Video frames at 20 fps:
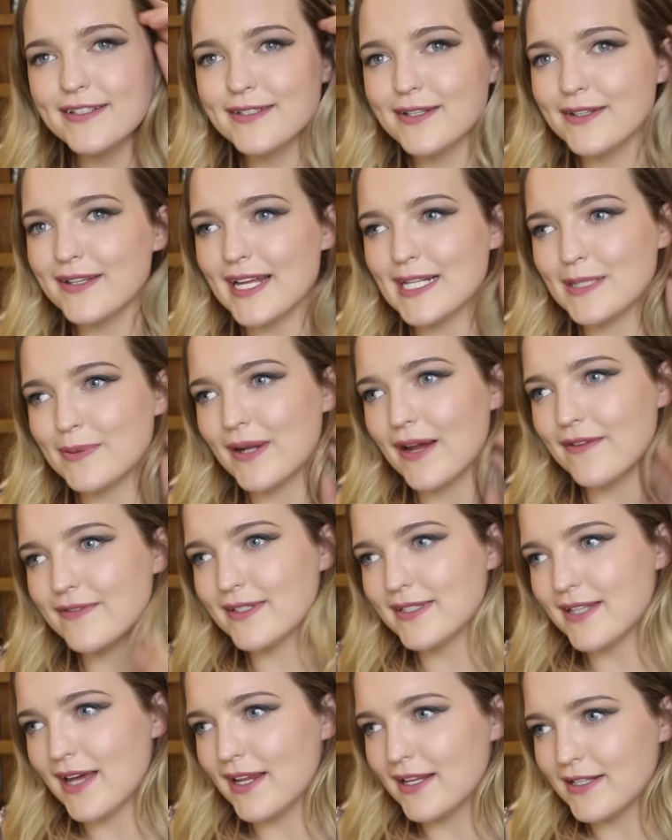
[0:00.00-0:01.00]
So that's what I've
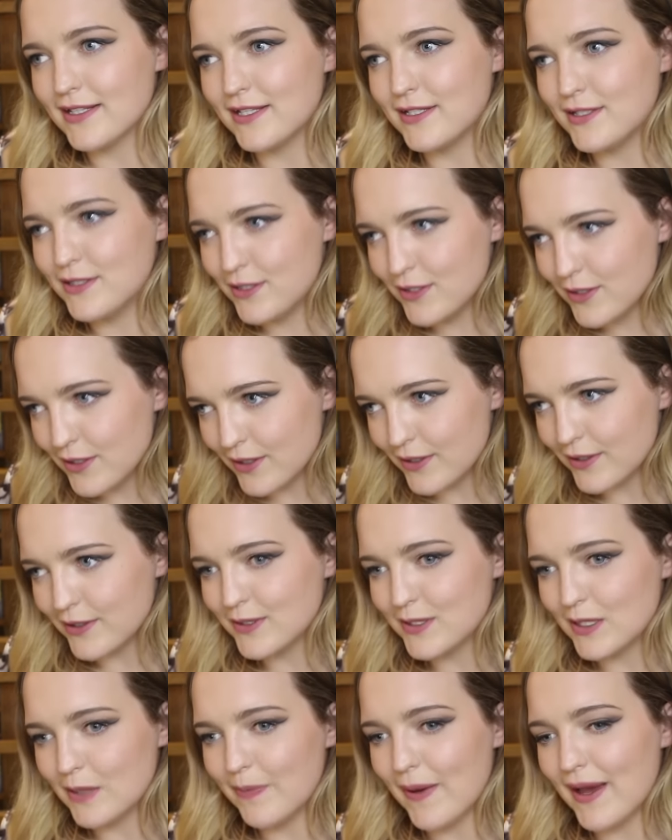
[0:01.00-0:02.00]
decided to
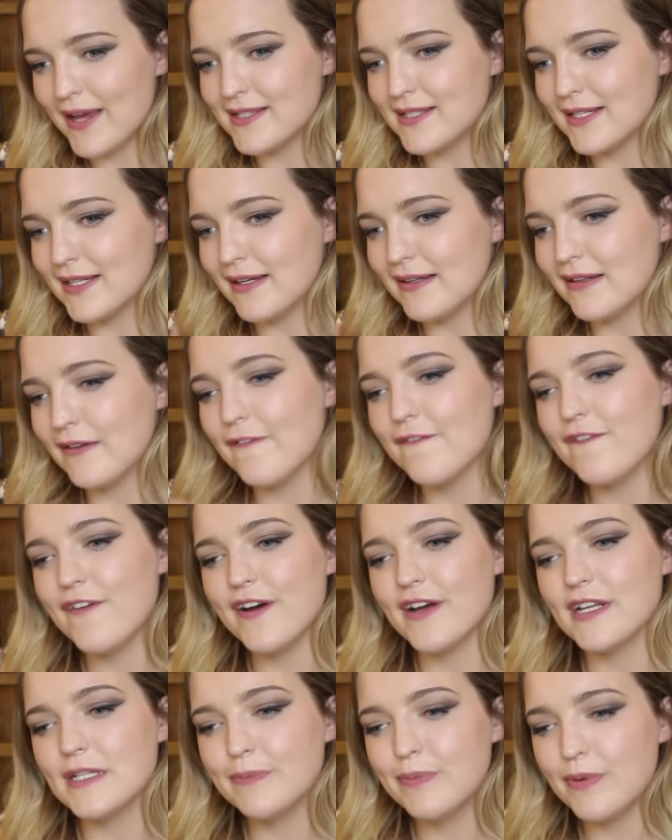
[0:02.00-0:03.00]
do. So basically the
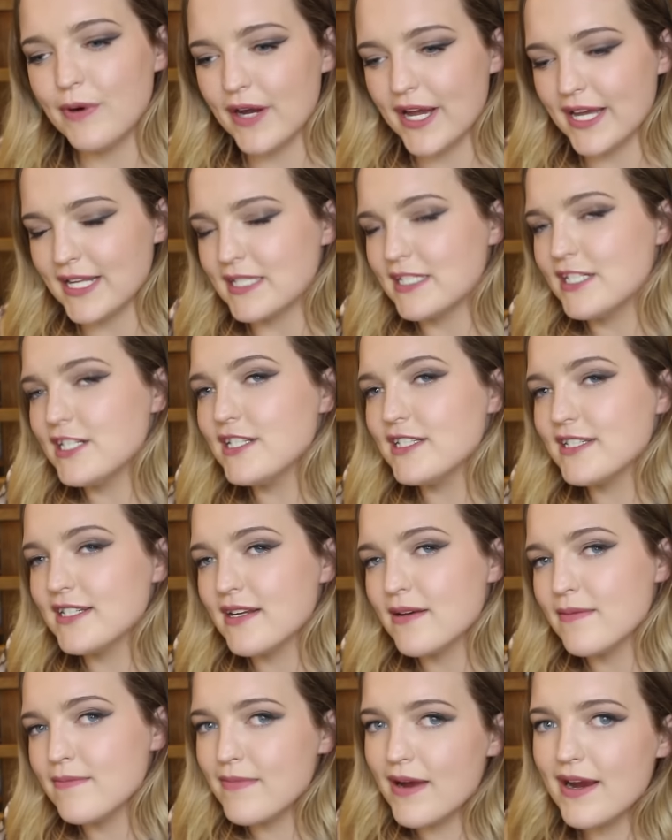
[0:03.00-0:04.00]
first book is just
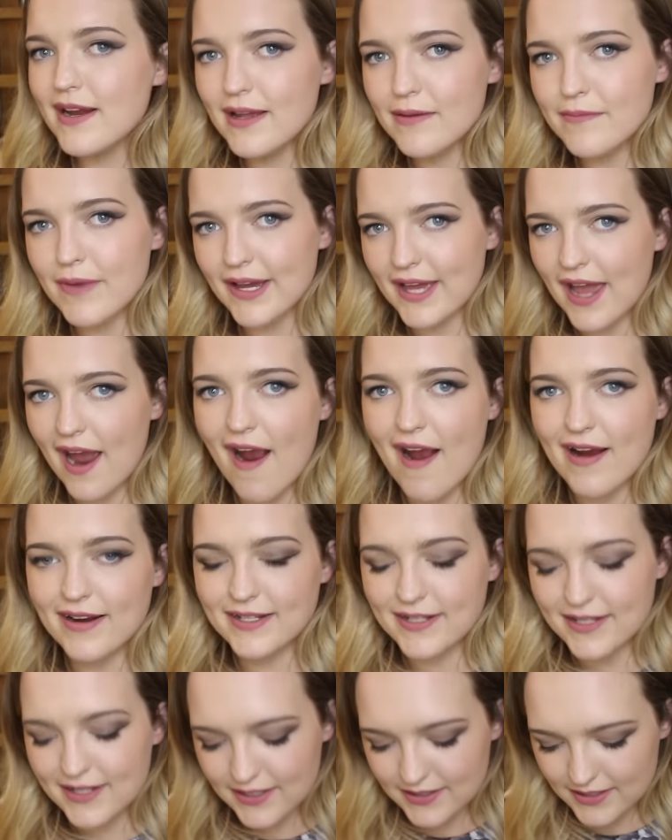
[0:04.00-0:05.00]
meeting my
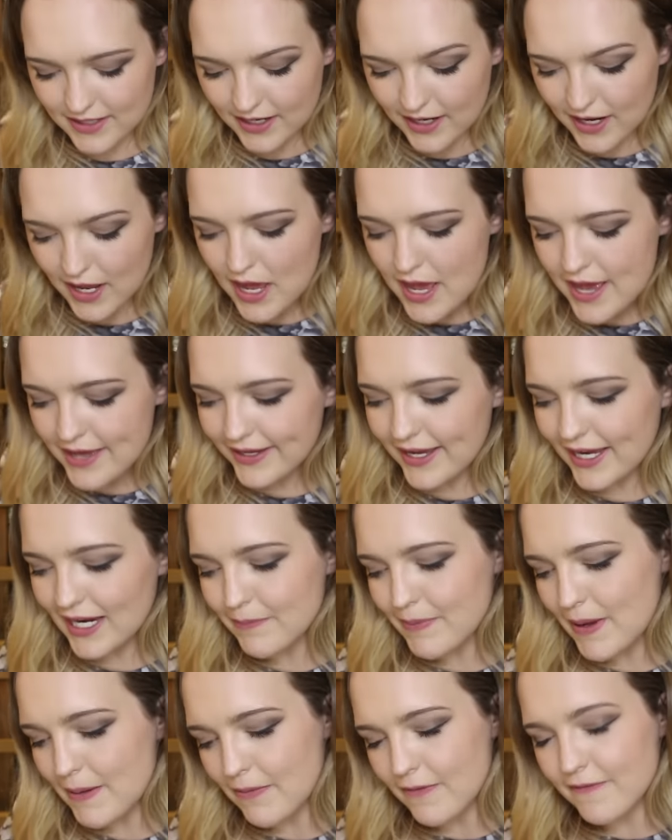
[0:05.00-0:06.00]
characters and
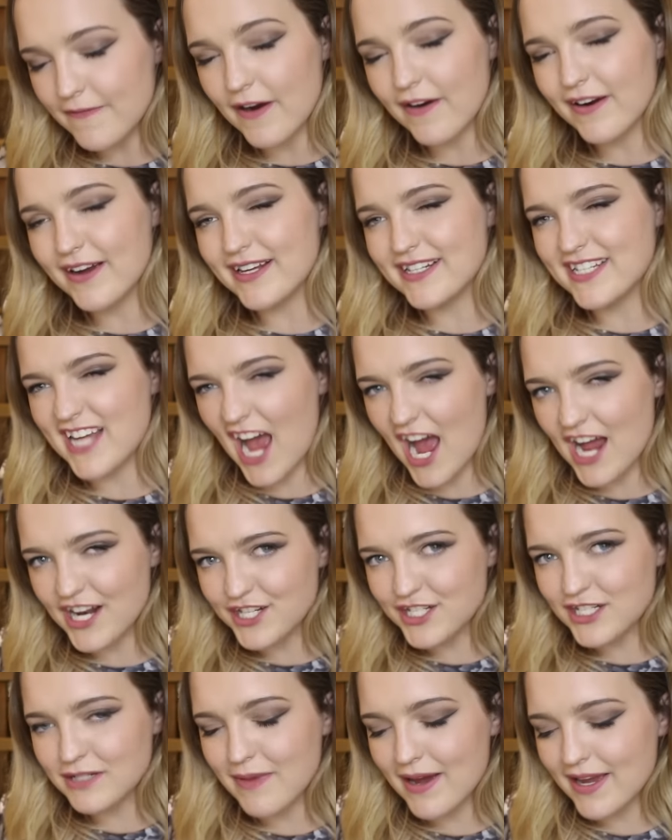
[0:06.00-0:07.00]
getting people very
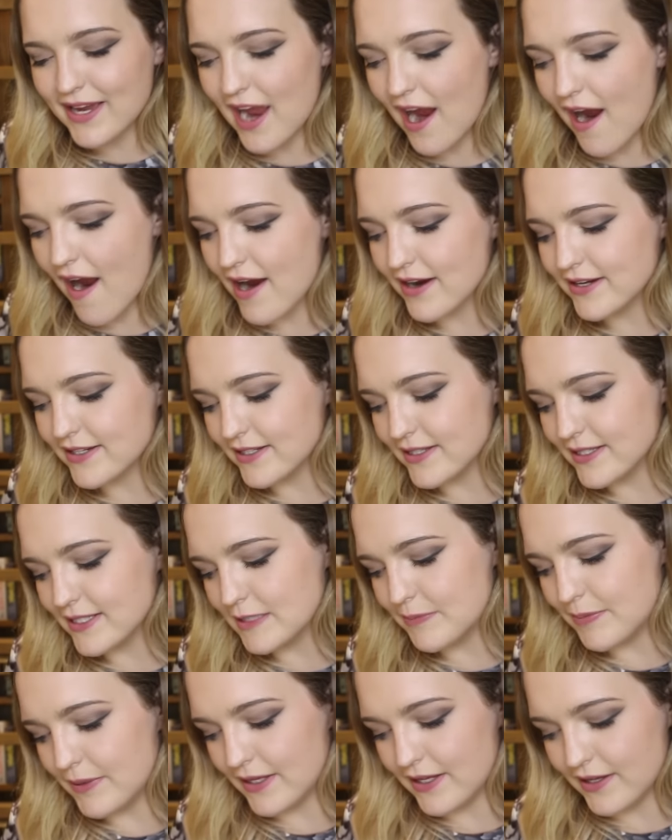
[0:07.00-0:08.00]
attached to my
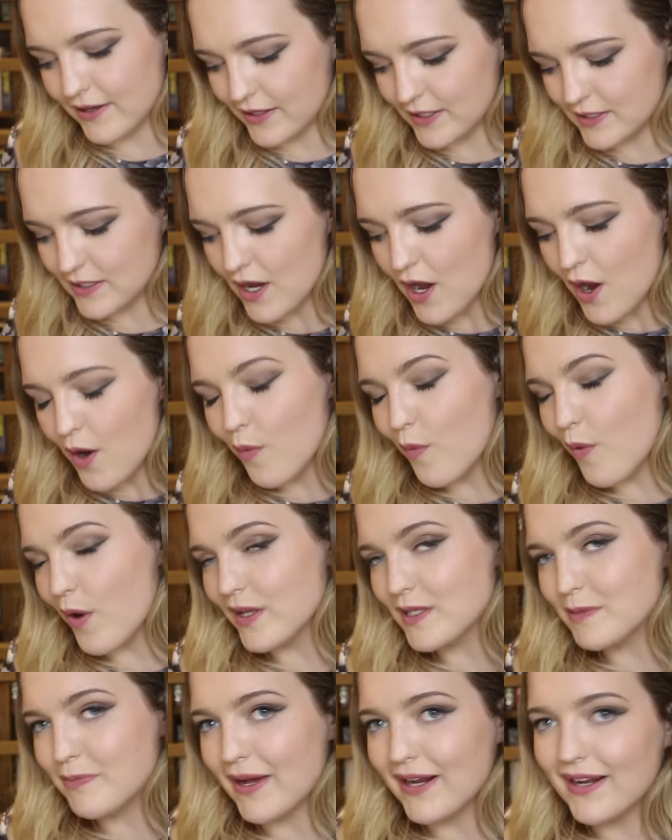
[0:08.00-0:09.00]
characters, because
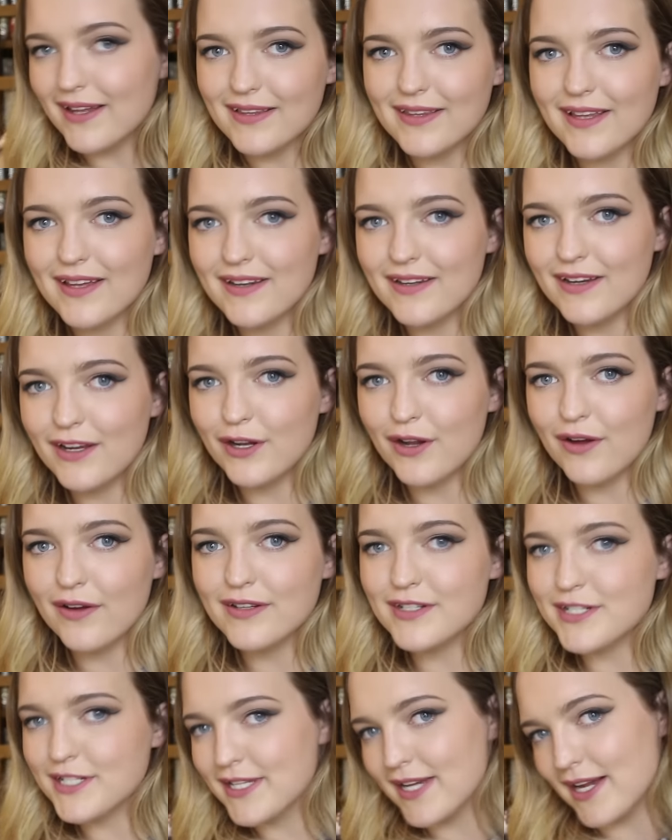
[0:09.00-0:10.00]
what's better than, you
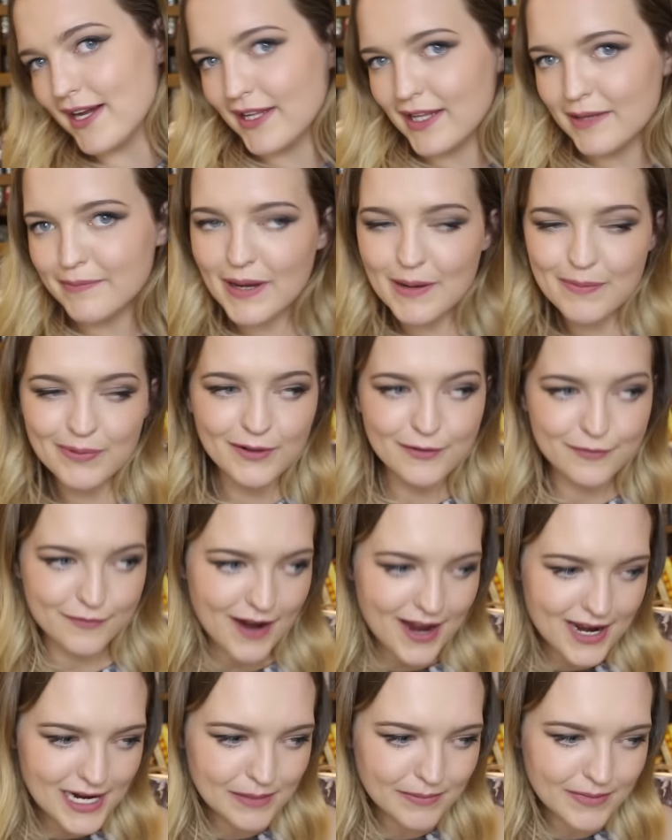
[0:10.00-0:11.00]
know, just killing people
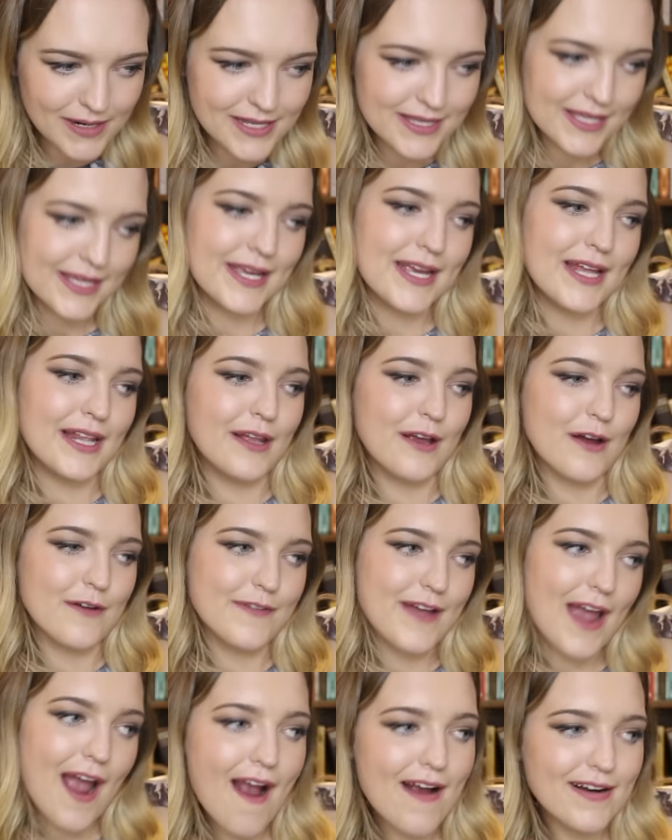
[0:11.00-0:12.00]
randomly than killing
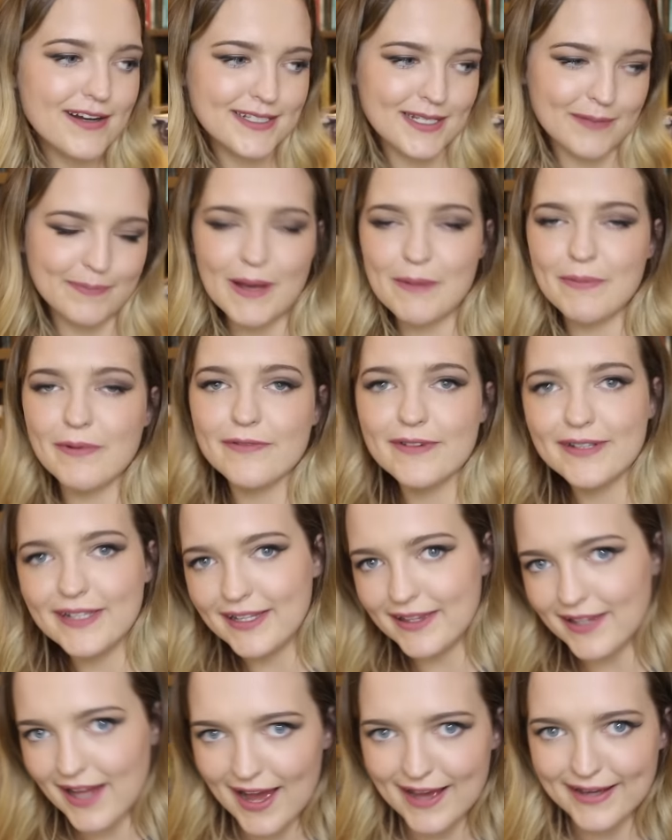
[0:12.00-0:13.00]
off characters that people
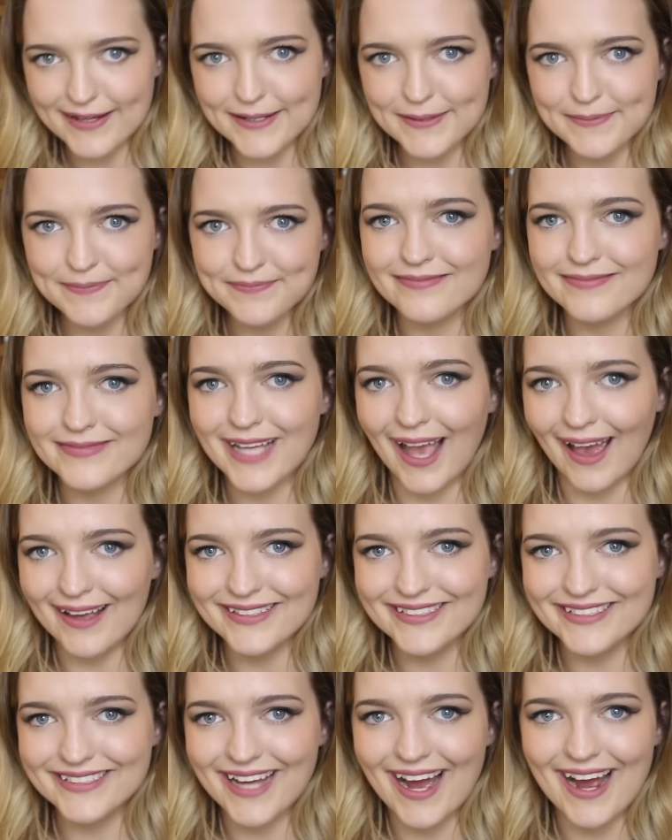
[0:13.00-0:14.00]
really like?
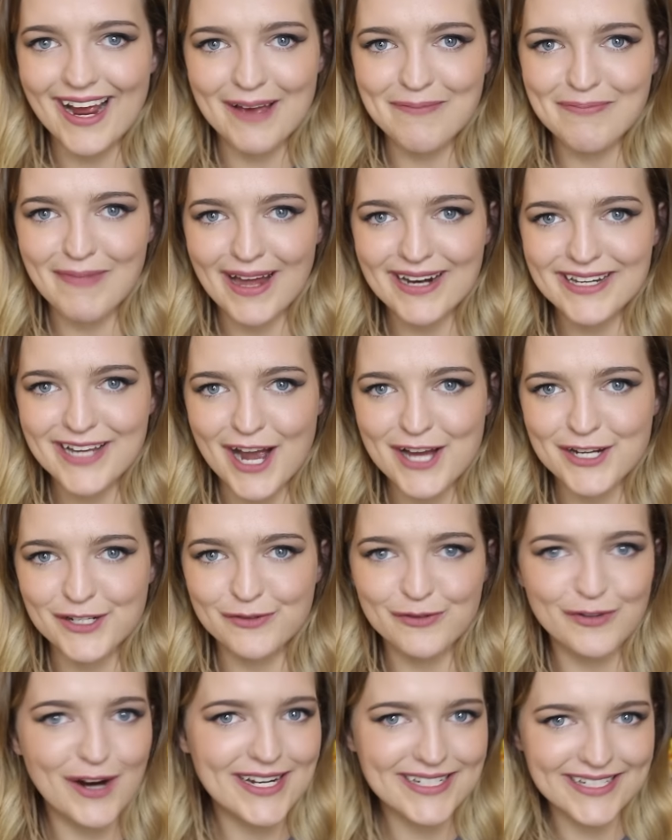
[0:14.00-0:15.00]
Yes, I am that kind
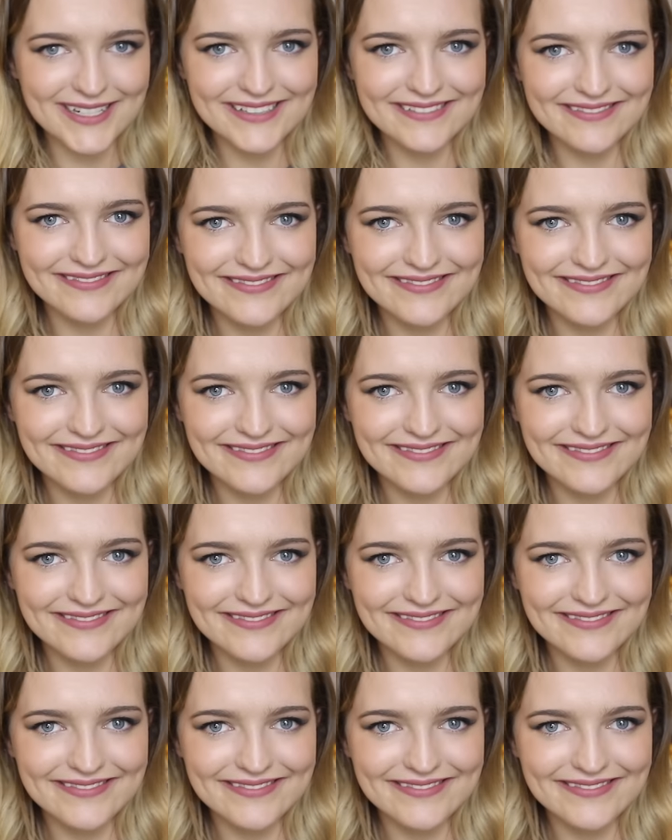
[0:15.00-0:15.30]
of writer.